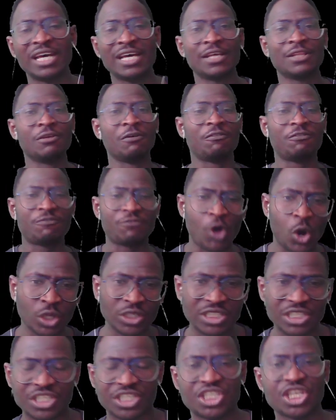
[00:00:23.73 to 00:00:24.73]
the
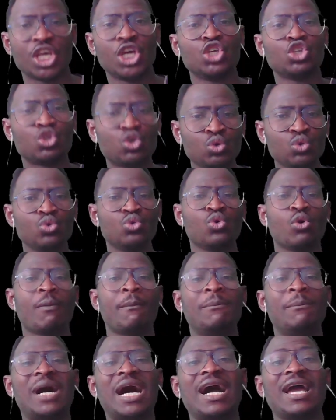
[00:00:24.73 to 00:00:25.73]
funds to
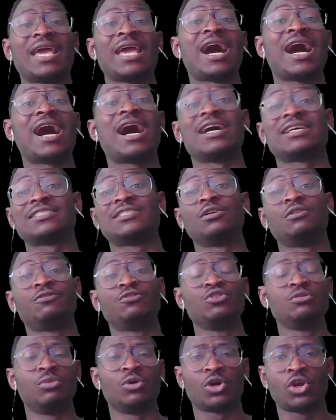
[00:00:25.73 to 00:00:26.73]
buy Arsenal
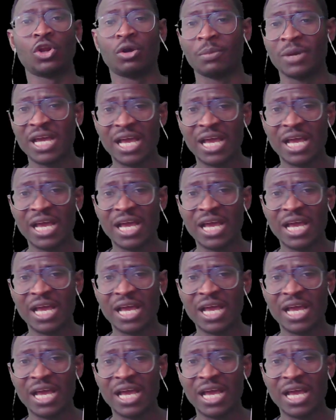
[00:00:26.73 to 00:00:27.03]
Football Club.